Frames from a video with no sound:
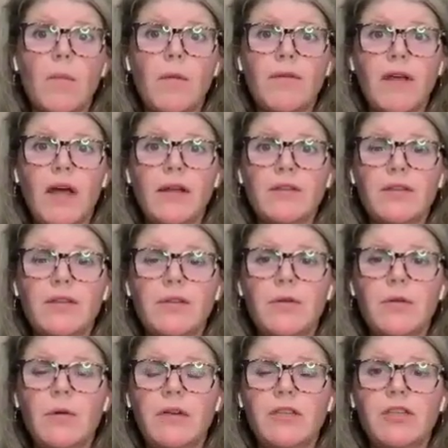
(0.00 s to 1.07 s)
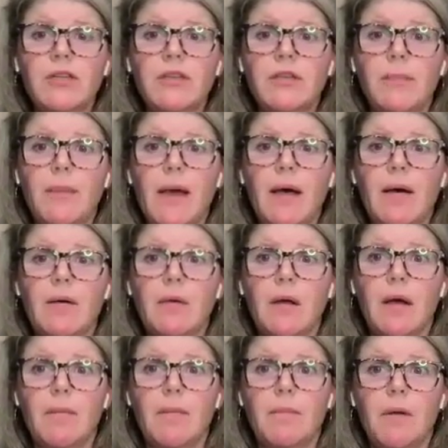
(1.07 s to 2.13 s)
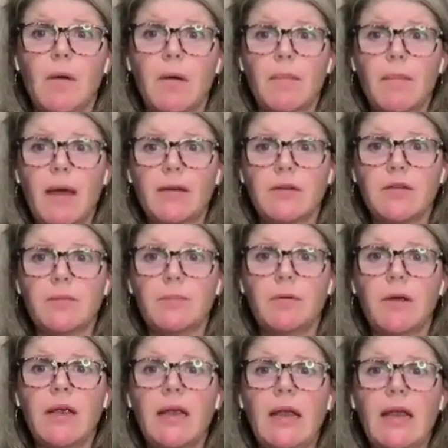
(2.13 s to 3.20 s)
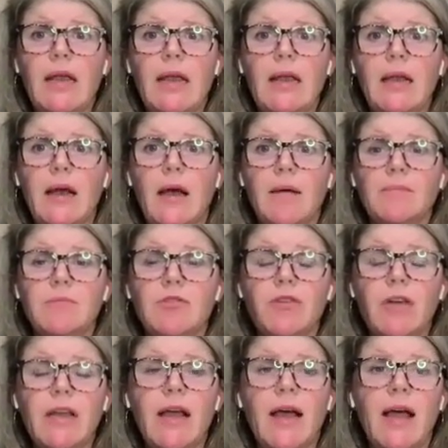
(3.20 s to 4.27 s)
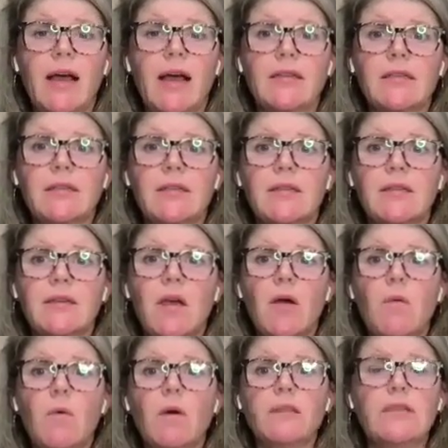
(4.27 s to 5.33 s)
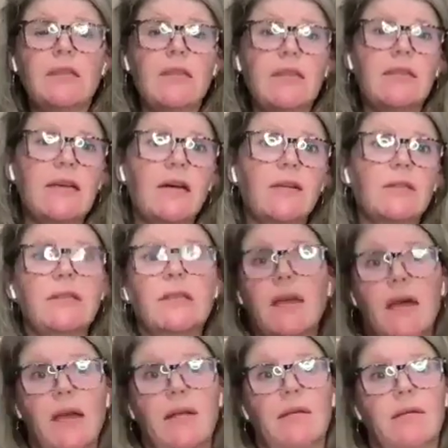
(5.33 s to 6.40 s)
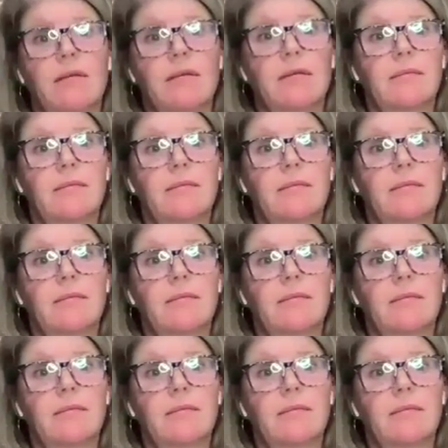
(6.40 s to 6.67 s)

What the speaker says: We've got two questions about going back to pre-need. Trina asks, what's the downside?